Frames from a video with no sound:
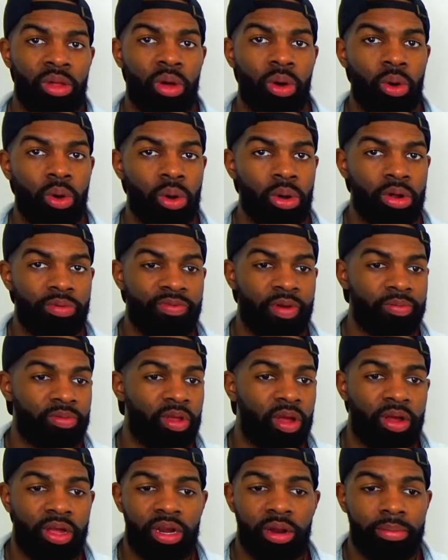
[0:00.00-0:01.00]
Or if I'm
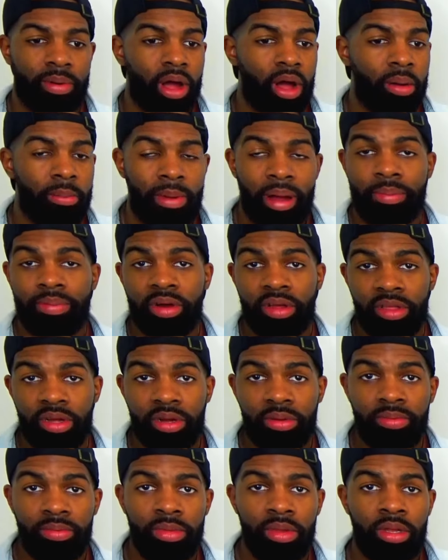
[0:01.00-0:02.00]
talking about my
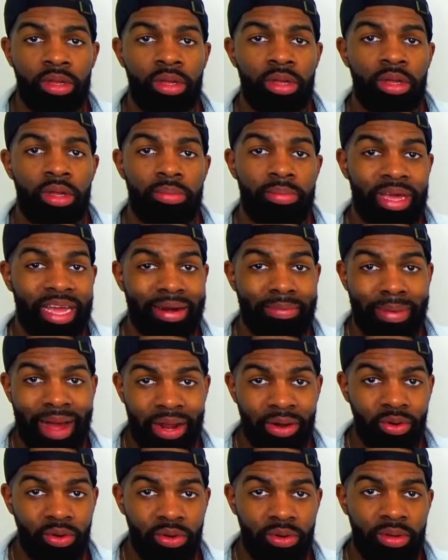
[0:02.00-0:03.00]
brother, mi
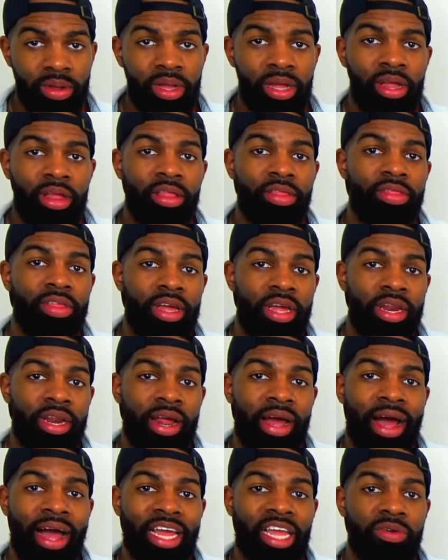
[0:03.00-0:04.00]
hermano, then
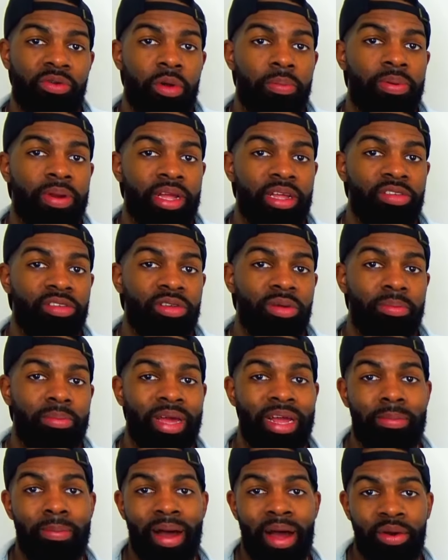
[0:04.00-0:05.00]
I can replace mi
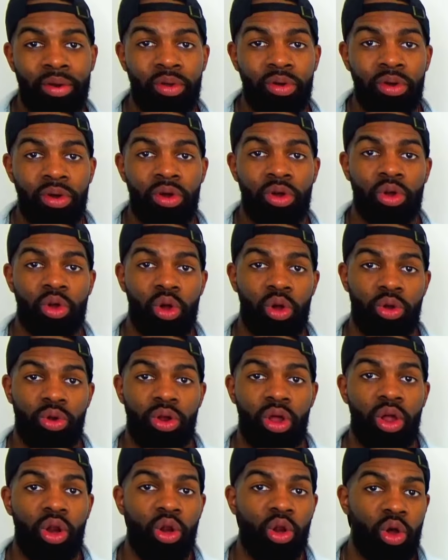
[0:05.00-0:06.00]
hermano con
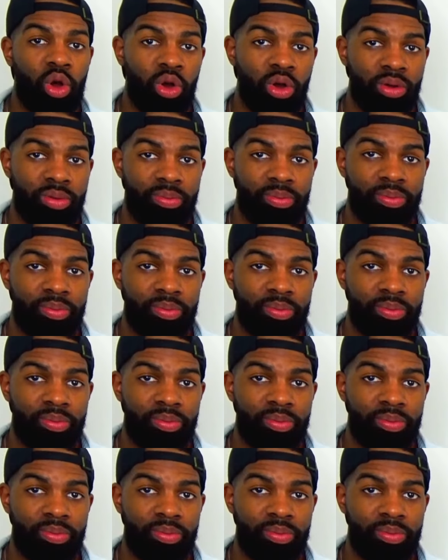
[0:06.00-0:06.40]
lo.